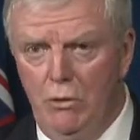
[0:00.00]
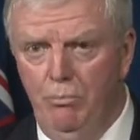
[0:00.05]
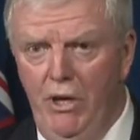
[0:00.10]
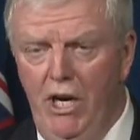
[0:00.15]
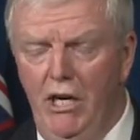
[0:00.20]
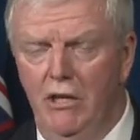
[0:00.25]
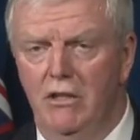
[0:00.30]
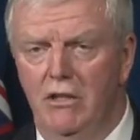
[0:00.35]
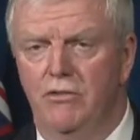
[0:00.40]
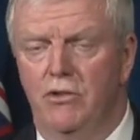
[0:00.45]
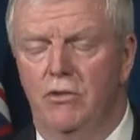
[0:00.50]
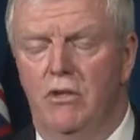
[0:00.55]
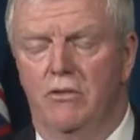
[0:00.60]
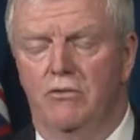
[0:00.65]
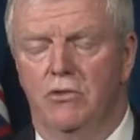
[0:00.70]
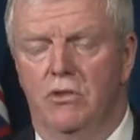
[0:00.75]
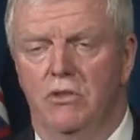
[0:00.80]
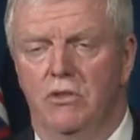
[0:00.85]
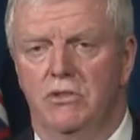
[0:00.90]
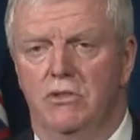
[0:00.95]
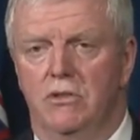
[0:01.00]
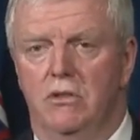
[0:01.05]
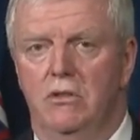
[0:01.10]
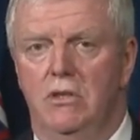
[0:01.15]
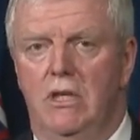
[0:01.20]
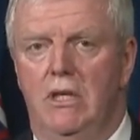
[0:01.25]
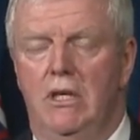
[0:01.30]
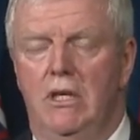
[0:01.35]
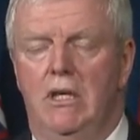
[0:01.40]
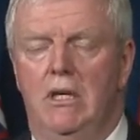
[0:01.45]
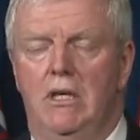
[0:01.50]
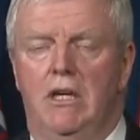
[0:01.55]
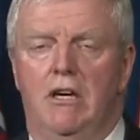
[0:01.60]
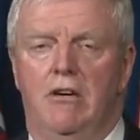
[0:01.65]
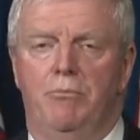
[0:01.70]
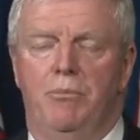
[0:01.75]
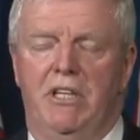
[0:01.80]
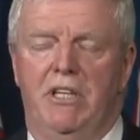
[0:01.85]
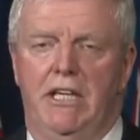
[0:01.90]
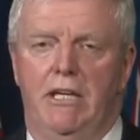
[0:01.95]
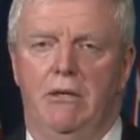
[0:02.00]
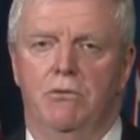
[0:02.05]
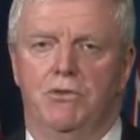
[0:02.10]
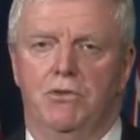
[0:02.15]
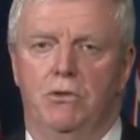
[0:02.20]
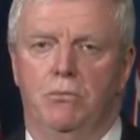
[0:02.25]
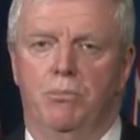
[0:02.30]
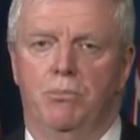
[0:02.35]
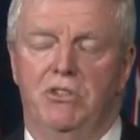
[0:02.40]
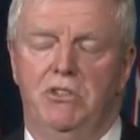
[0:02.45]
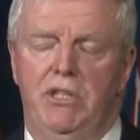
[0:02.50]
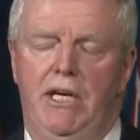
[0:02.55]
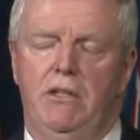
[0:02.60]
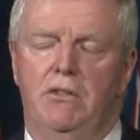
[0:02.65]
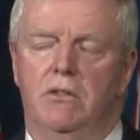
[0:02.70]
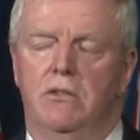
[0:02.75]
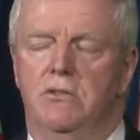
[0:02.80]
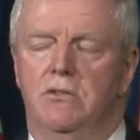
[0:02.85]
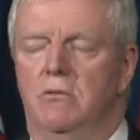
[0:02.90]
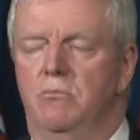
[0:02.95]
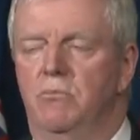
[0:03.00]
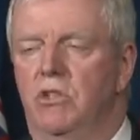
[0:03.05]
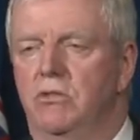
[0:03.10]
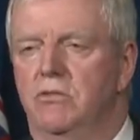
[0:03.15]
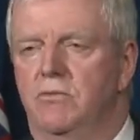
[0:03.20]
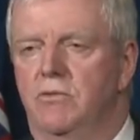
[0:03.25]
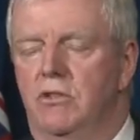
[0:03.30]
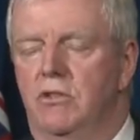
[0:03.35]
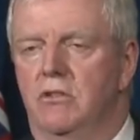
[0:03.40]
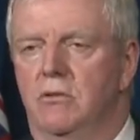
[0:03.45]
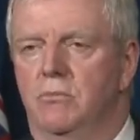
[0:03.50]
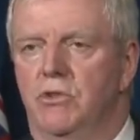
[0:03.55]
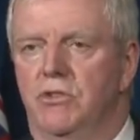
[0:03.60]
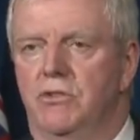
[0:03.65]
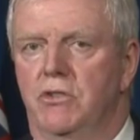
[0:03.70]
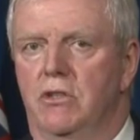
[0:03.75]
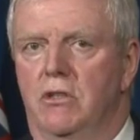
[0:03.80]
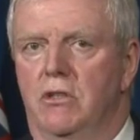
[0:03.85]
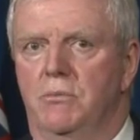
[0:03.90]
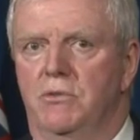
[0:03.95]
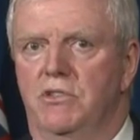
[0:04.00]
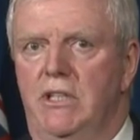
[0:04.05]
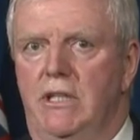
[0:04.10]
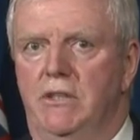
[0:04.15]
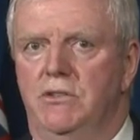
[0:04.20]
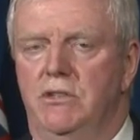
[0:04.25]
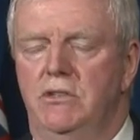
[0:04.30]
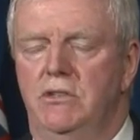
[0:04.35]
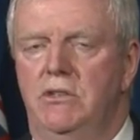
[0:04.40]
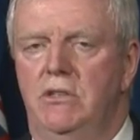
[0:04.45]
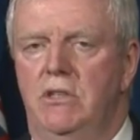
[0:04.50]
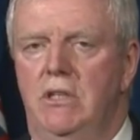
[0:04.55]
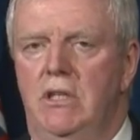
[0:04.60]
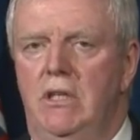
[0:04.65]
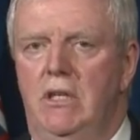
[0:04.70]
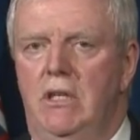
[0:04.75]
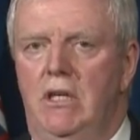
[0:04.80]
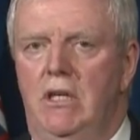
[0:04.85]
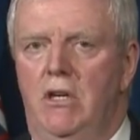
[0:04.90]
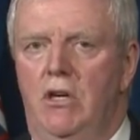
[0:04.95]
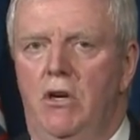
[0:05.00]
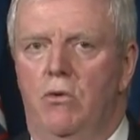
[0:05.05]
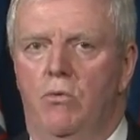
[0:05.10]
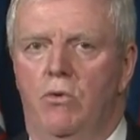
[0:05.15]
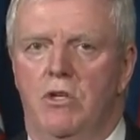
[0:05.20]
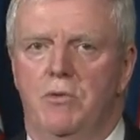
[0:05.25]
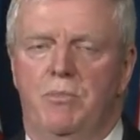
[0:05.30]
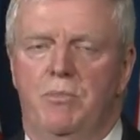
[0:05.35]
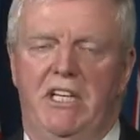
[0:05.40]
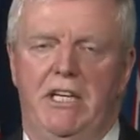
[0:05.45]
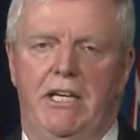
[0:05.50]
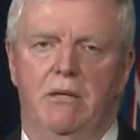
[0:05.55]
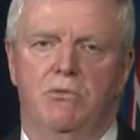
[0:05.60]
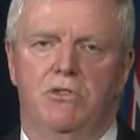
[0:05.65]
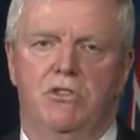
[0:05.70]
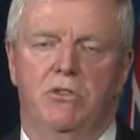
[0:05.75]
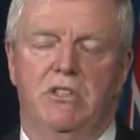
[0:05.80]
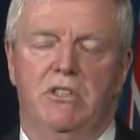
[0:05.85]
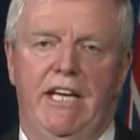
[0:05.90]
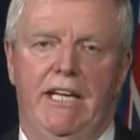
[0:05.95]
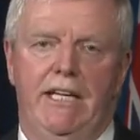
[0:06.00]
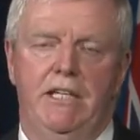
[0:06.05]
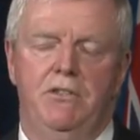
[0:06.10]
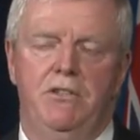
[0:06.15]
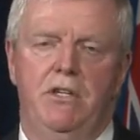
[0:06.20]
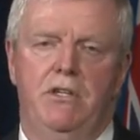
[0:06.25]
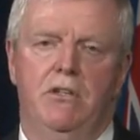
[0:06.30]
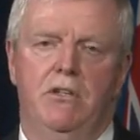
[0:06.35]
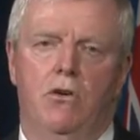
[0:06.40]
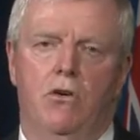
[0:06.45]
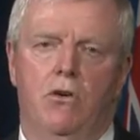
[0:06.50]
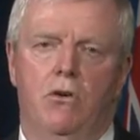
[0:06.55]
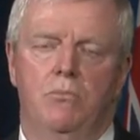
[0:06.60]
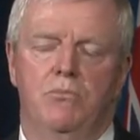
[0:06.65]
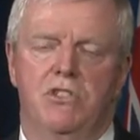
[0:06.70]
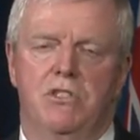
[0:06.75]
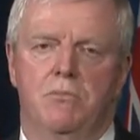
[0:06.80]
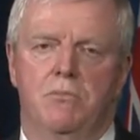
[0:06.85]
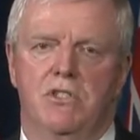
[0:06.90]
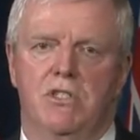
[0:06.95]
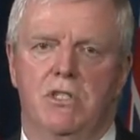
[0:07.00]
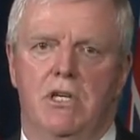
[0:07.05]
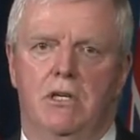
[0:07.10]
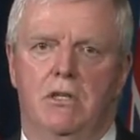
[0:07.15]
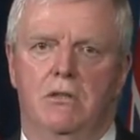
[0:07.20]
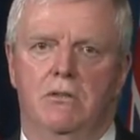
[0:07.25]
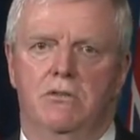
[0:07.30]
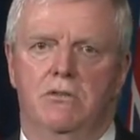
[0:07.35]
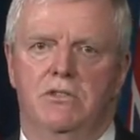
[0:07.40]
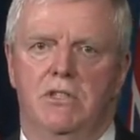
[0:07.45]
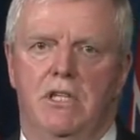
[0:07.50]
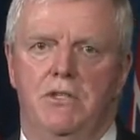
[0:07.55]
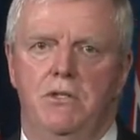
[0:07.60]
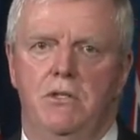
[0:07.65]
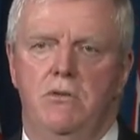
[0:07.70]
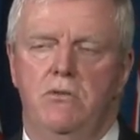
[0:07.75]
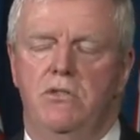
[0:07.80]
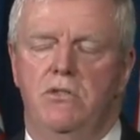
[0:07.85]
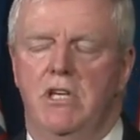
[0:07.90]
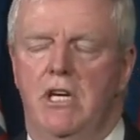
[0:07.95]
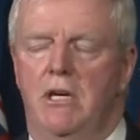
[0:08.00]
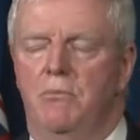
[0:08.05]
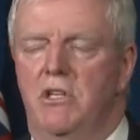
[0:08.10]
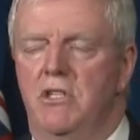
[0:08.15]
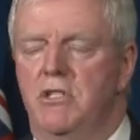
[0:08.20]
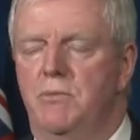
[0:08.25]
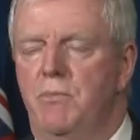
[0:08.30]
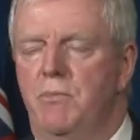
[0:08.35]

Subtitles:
Part of course, though, of being able to protect those in most vulnerable circumstances was being able to get into the homes themselves and use them as